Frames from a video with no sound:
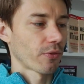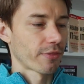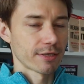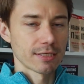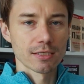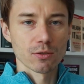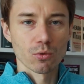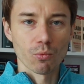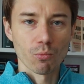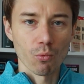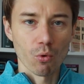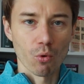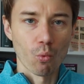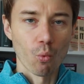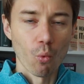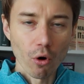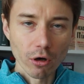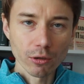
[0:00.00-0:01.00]
This is a
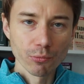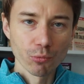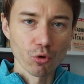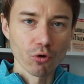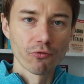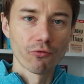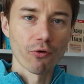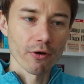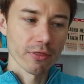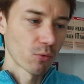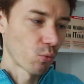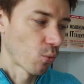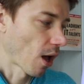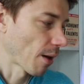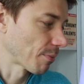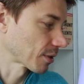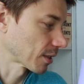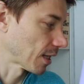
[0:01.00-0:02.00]
workbook for the
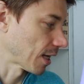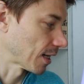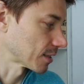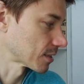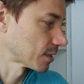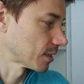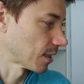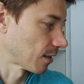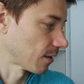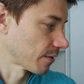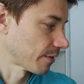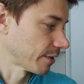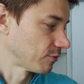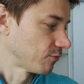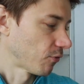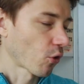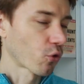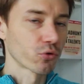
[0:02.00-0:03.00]
web class
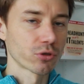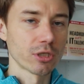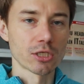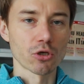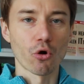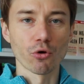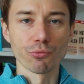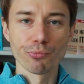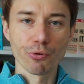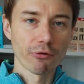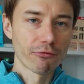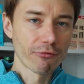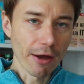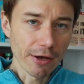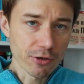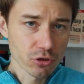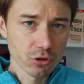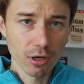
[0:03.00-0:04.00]
that focuses on
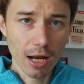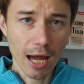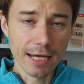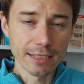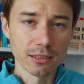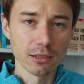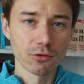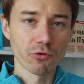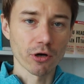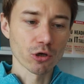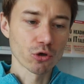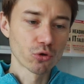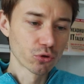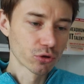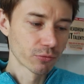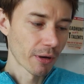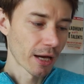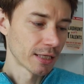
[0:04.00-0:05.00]
professional IT
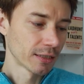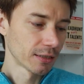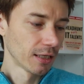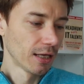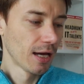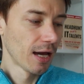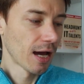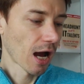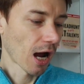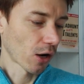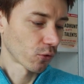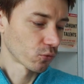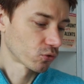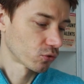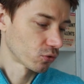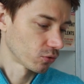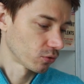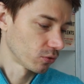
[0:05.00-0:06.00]
recruitment, how
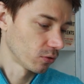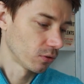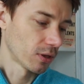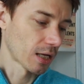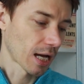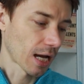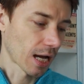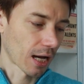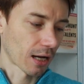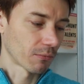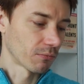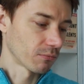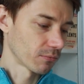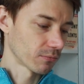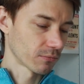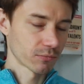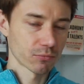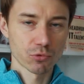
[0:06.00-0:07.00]
to
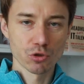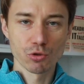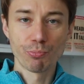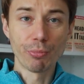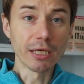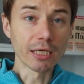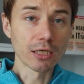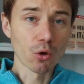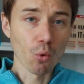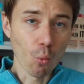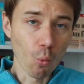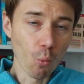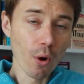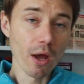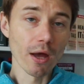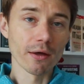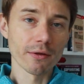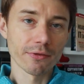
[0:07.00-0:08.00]
speak
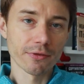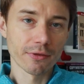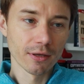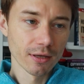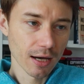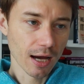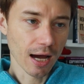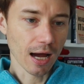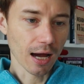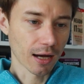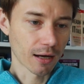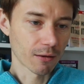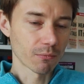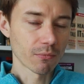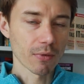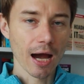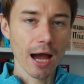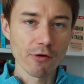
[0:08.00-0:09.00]
with
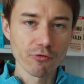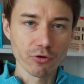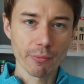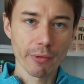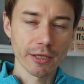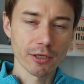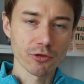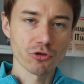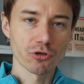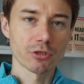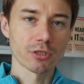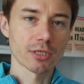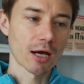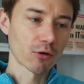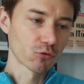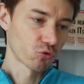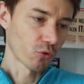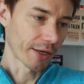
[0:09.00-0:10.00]
hiring managers,
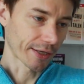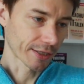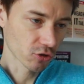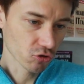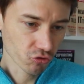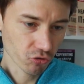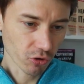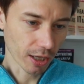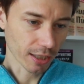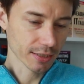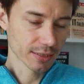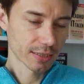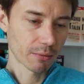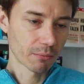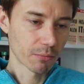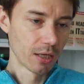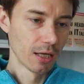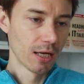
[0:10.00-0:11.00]
how to extract
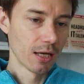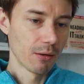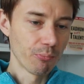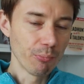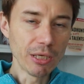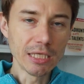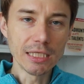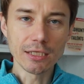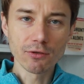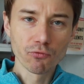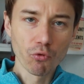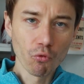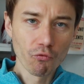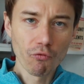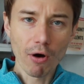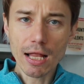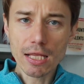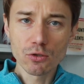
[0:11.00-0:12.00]
some
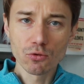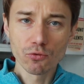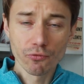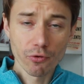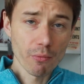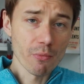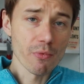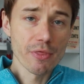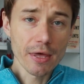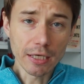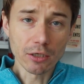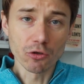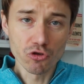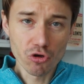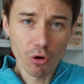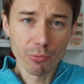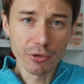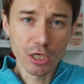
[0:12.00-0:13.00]
meaningful value from their
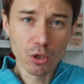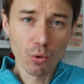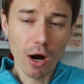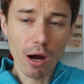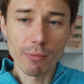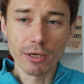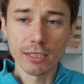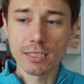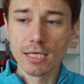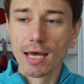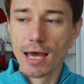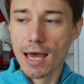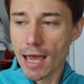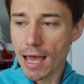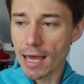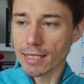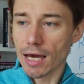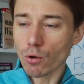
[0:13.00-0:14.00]
job requirements,
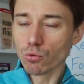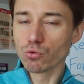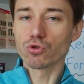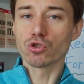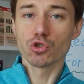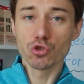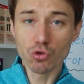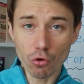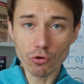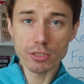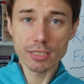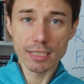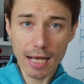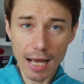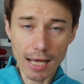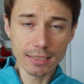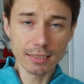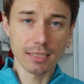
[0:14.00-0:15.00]
and how to source
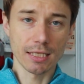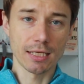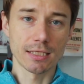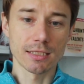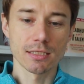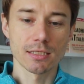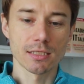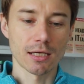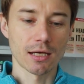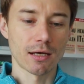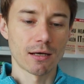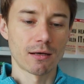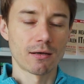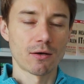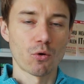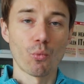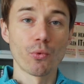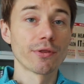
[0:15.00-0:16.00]
candidates
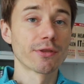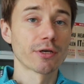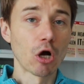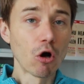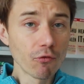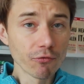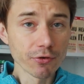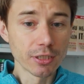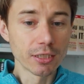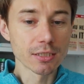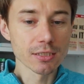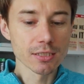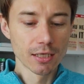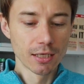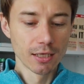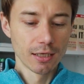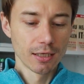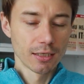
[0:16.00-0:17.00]
with confidence.
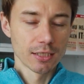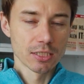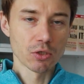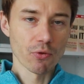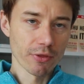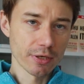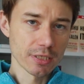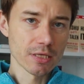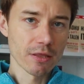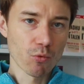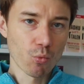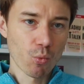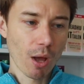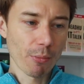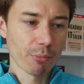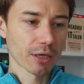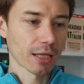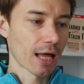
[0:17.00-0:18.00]
So this is the
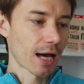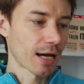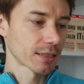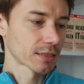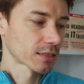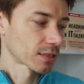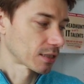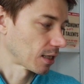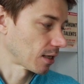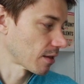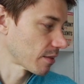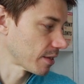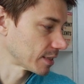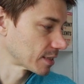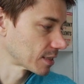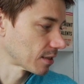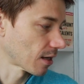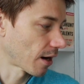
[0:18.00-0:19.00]
web class
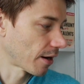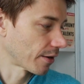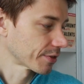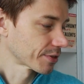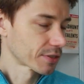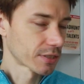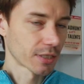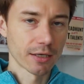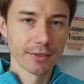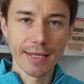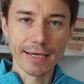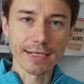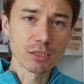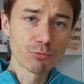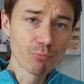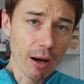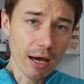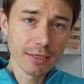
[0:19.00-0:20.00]
that starts
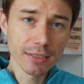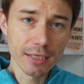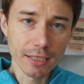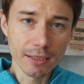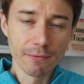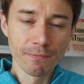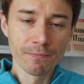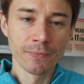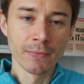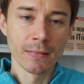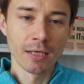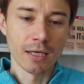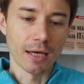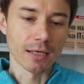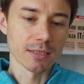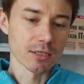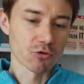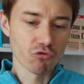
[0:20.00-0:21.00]
next Monday.
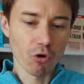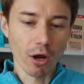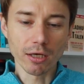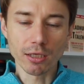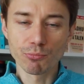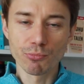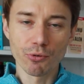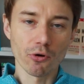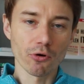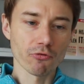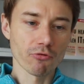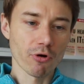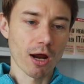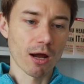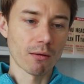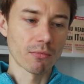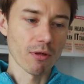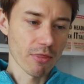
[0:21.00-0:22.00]
It's a training
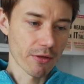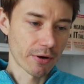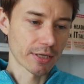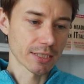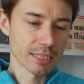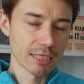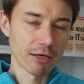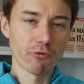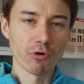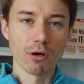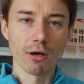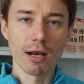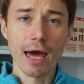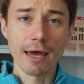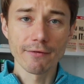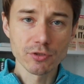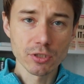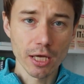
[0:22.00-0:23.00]
program. There are several
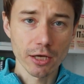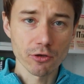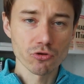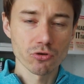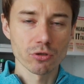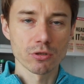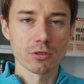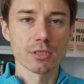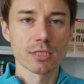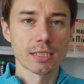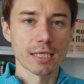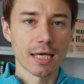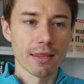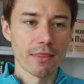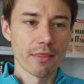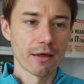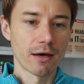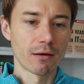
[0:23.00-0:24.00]
live sessions
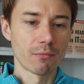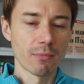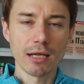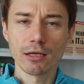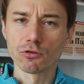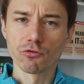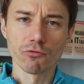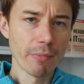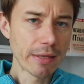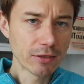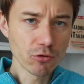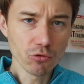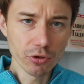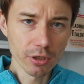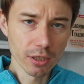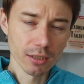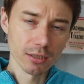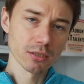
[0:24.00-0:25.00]
and a lot of
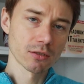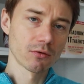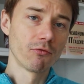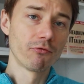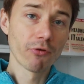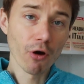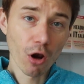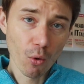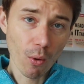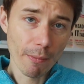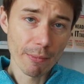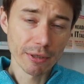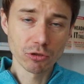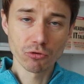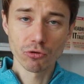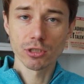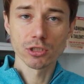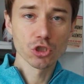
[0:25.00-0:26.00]
materials, follow-up
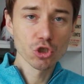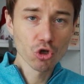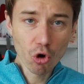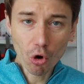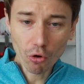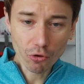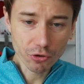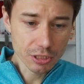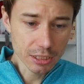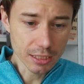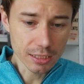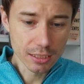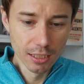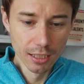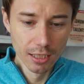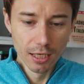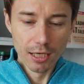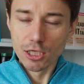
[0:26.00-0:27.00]
materials,
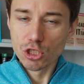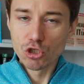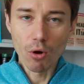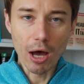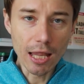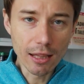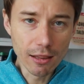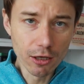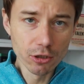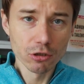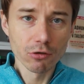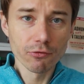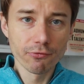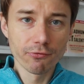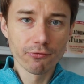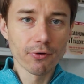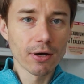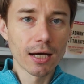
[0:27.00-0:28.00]
courses. So a lot
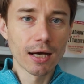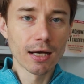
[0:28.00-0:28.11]
of